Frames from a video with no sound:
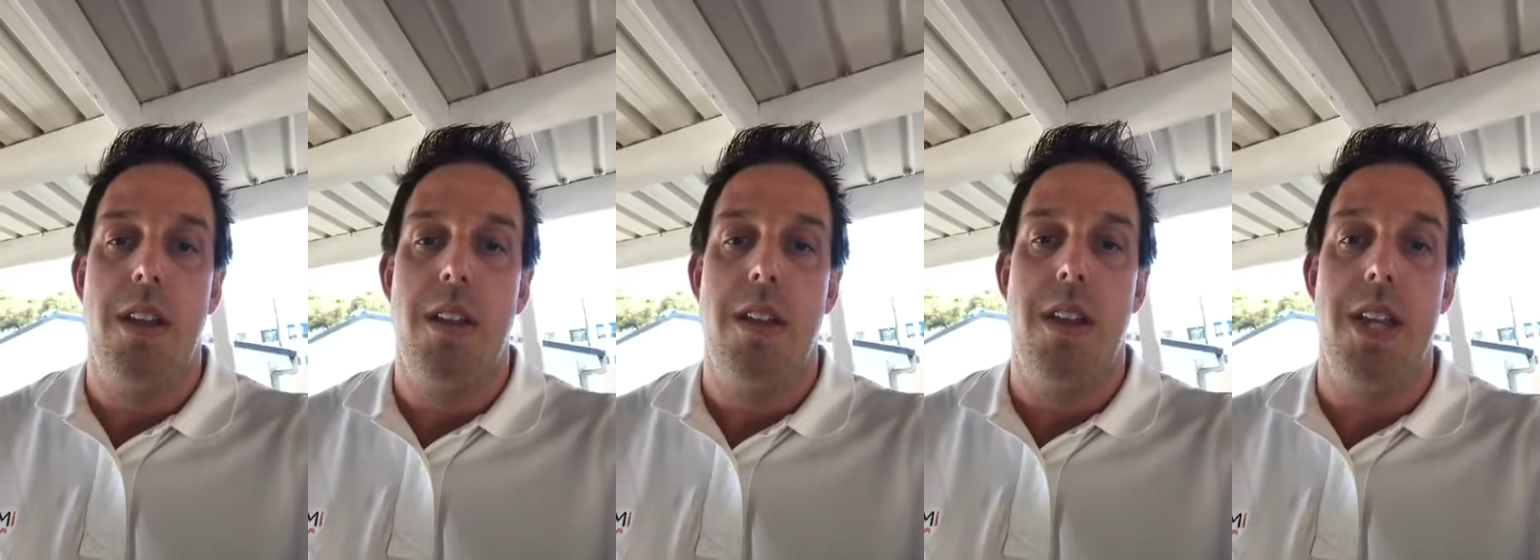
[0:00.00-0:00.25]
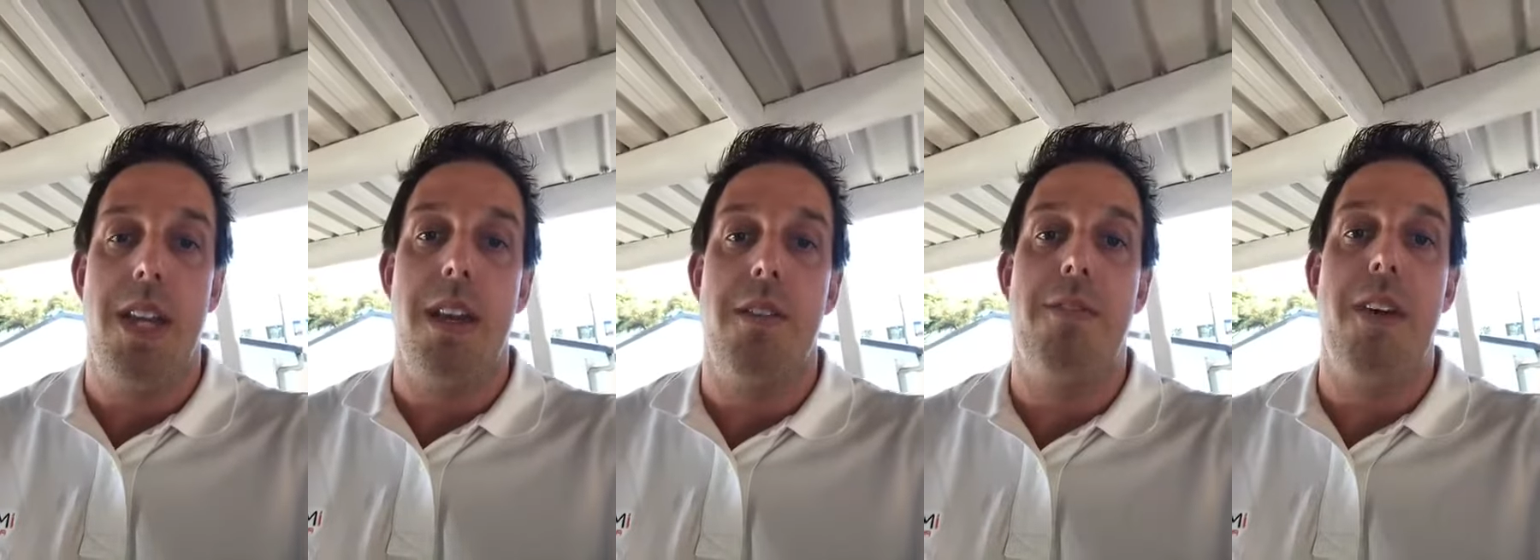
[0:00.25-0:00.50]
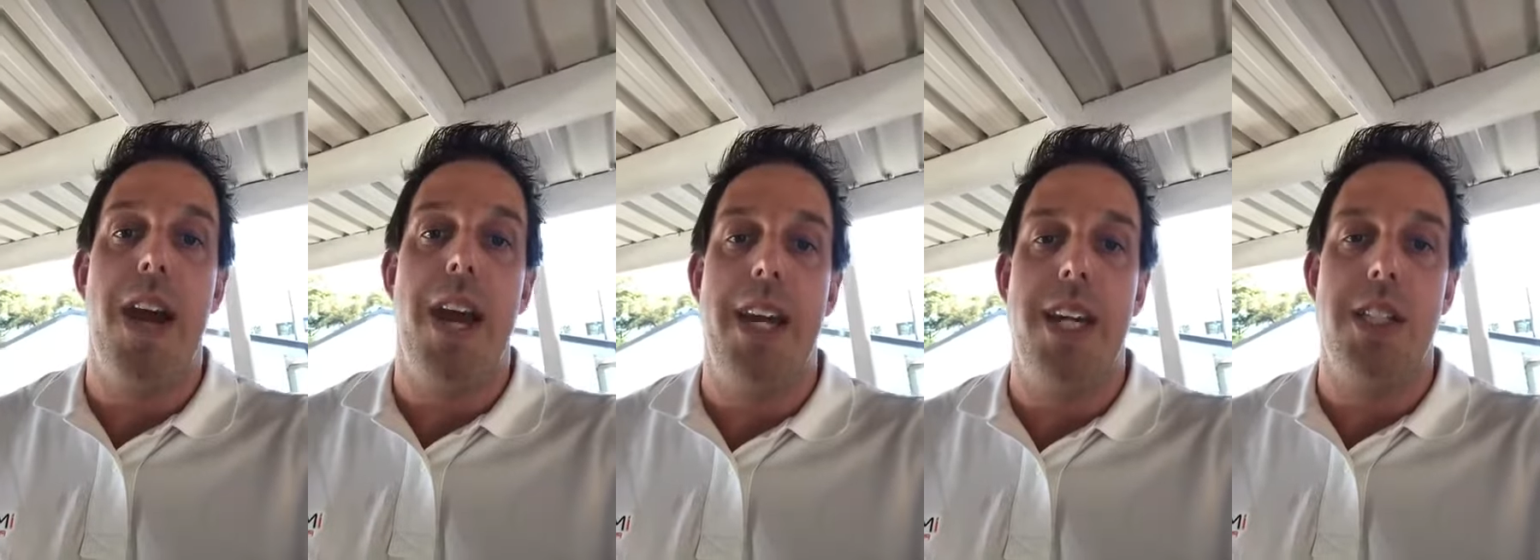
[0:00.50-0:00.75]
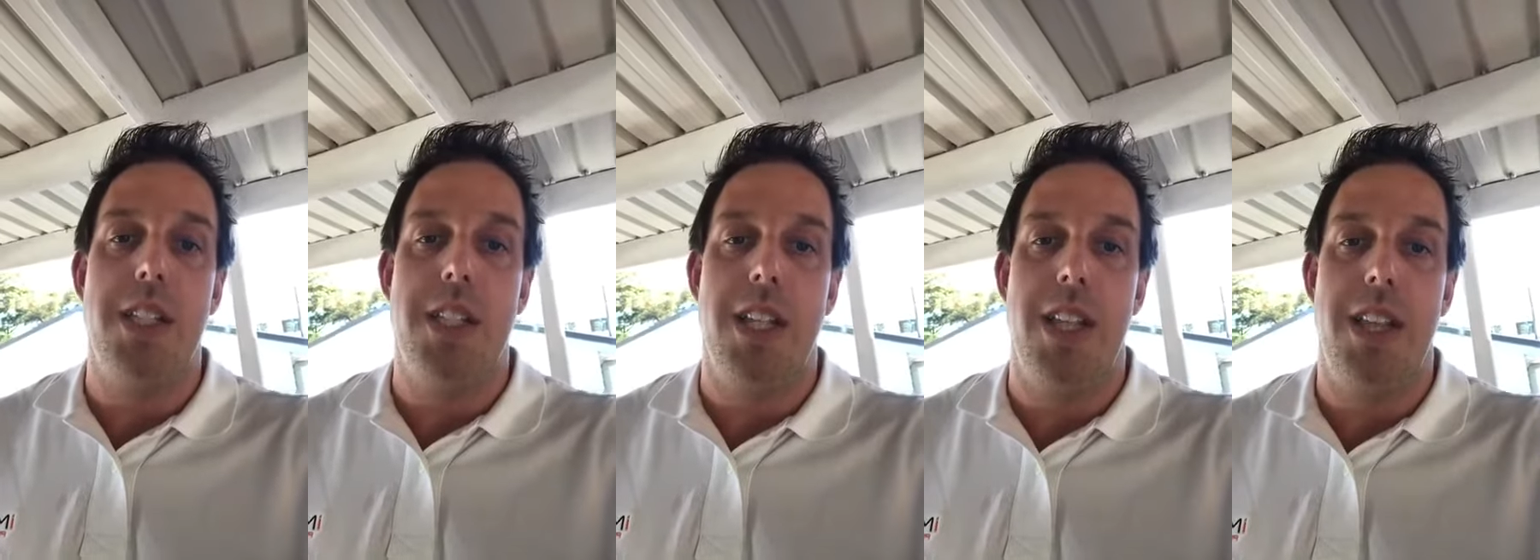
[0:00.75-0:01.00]
the
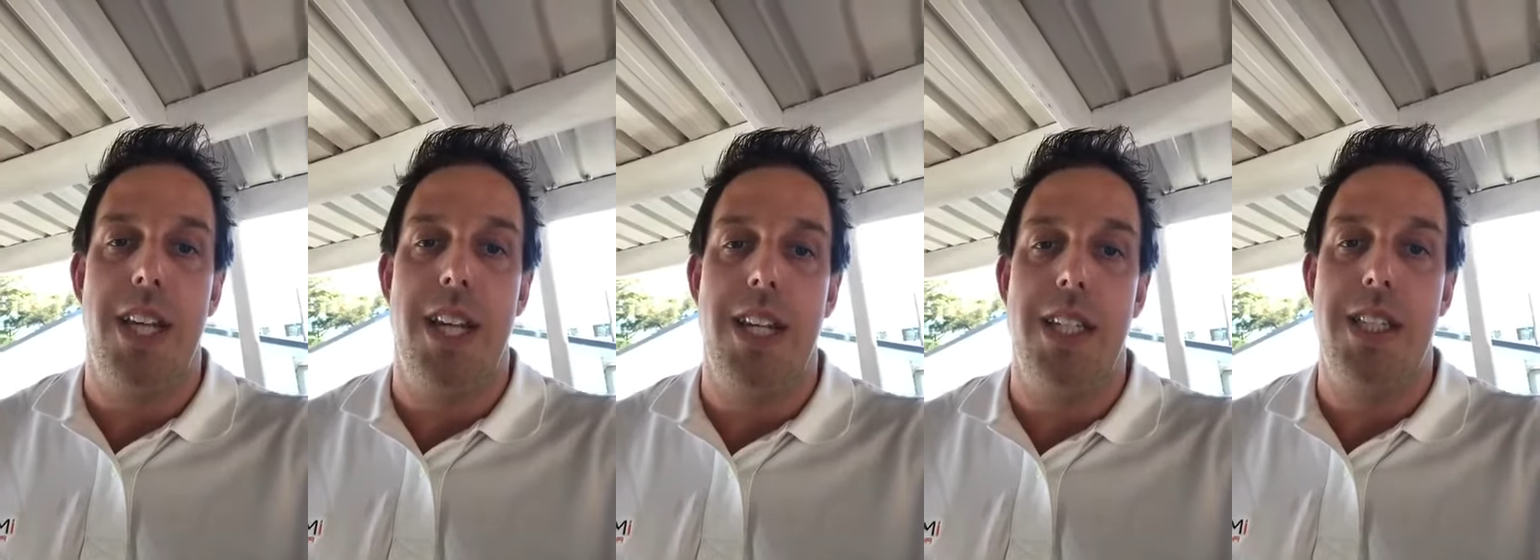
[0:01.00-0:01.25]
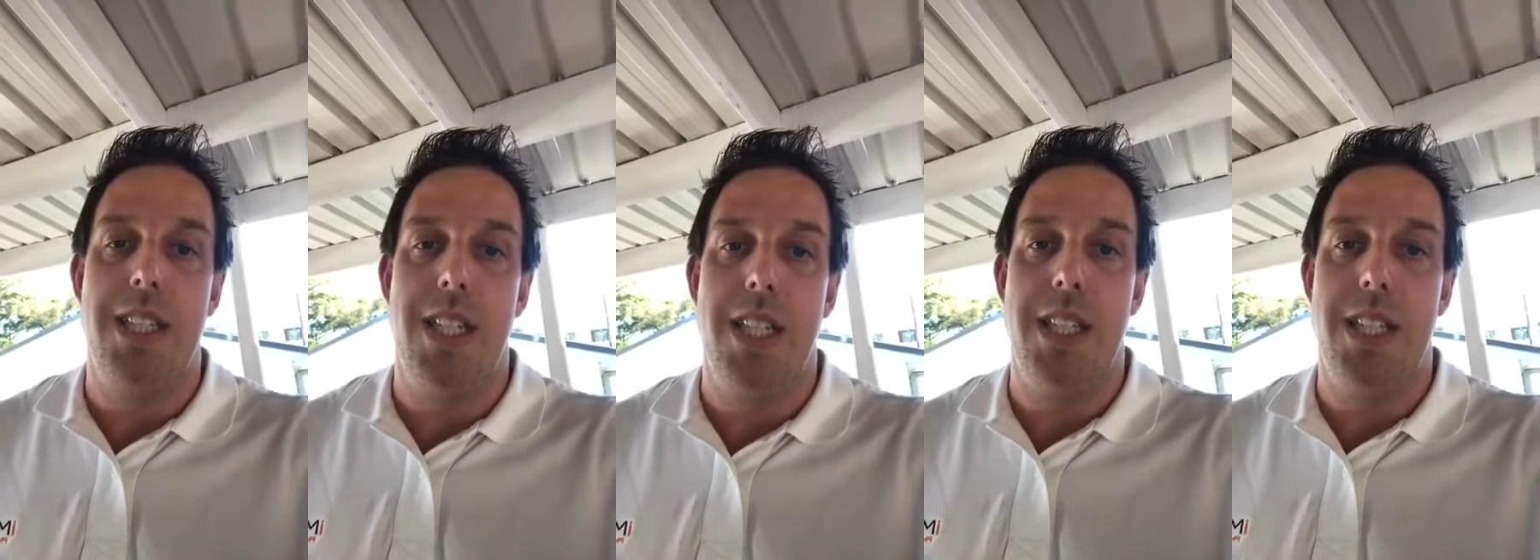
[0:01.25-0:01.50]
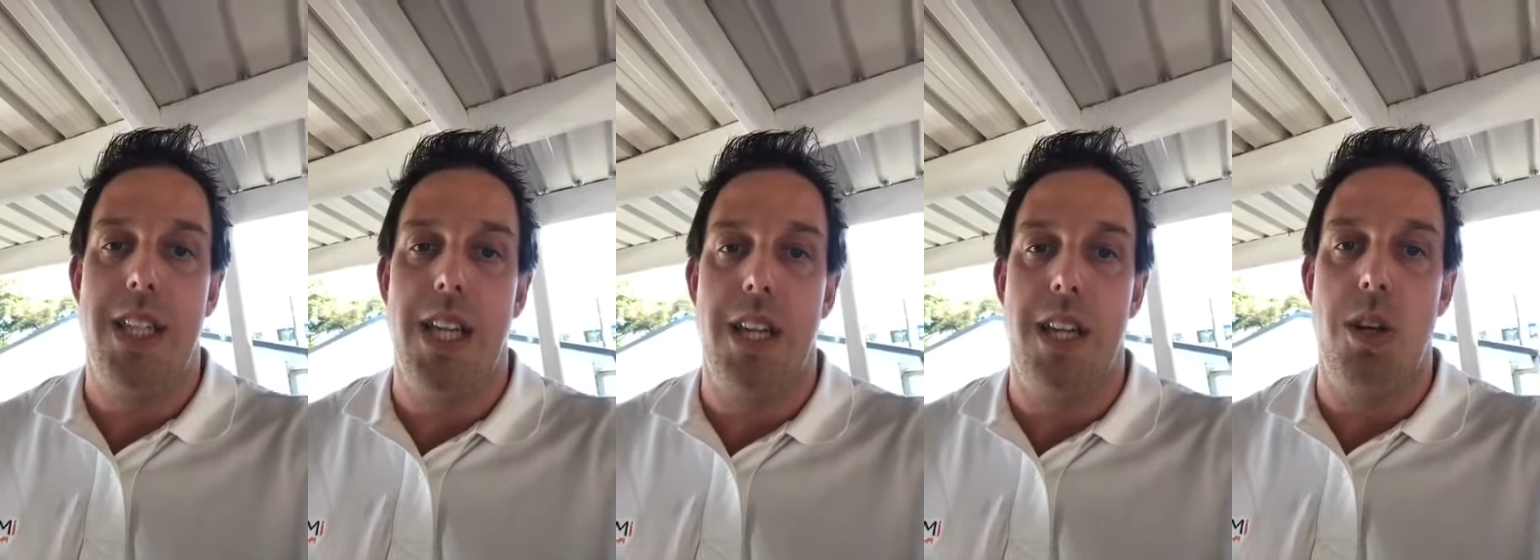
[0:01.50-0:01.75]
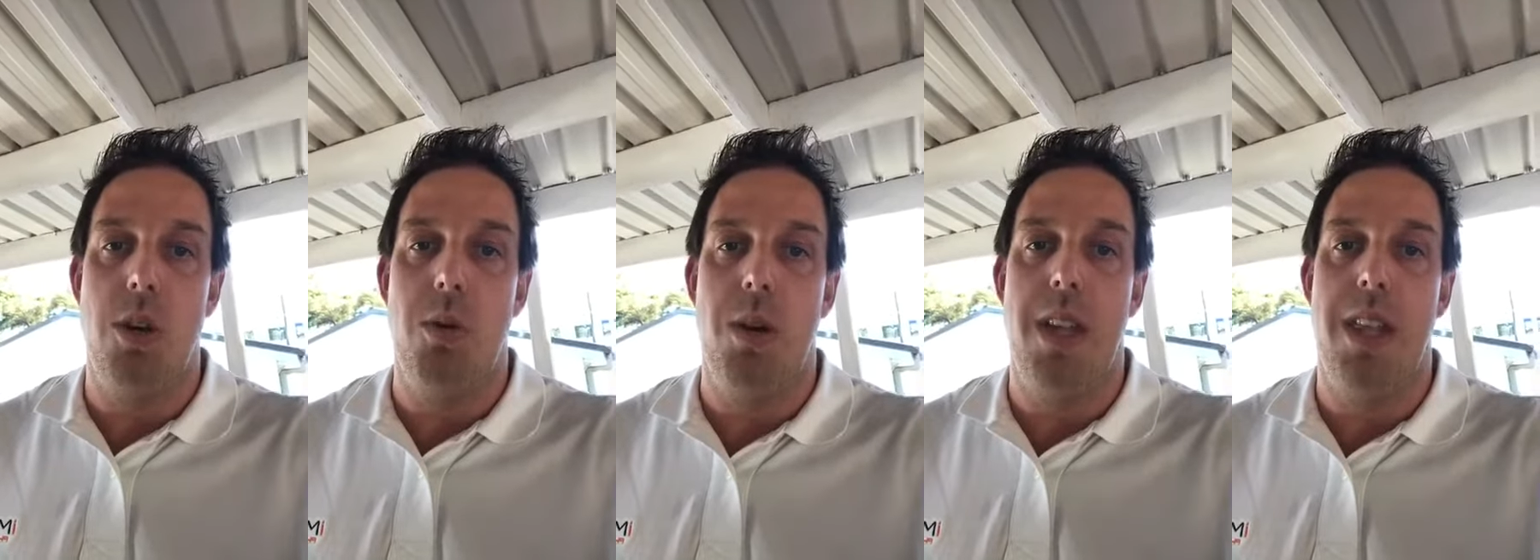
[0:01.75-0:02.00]
advantage to this is
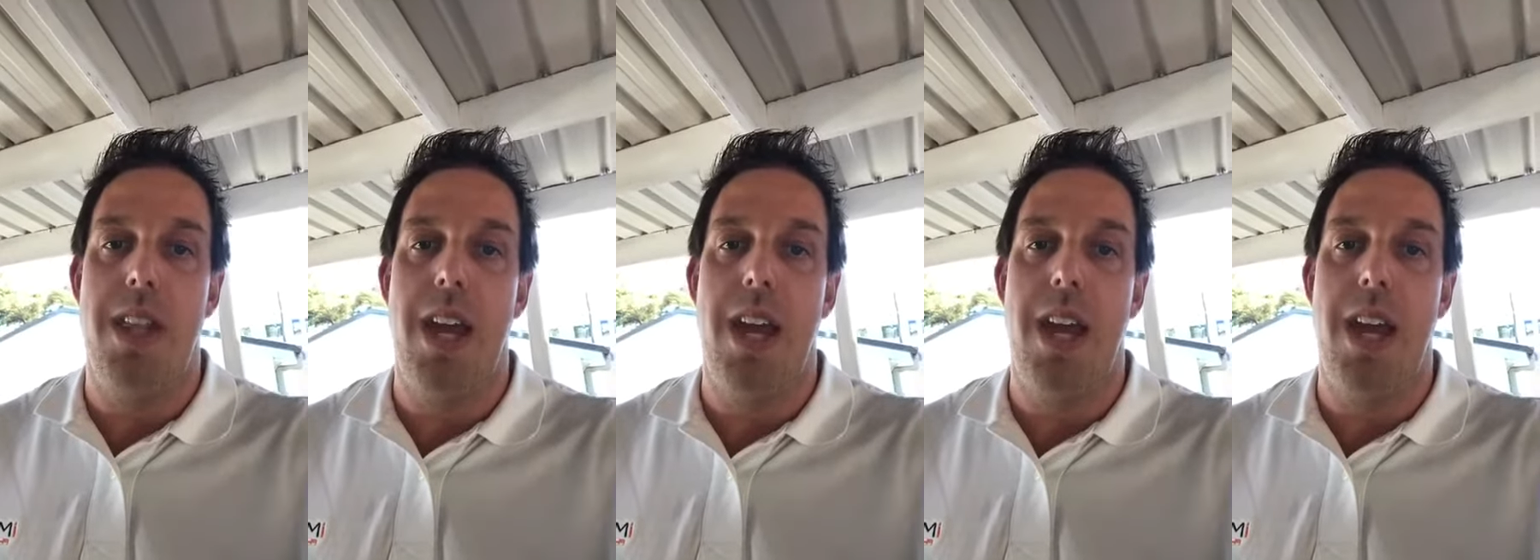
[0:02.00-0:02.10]
that you are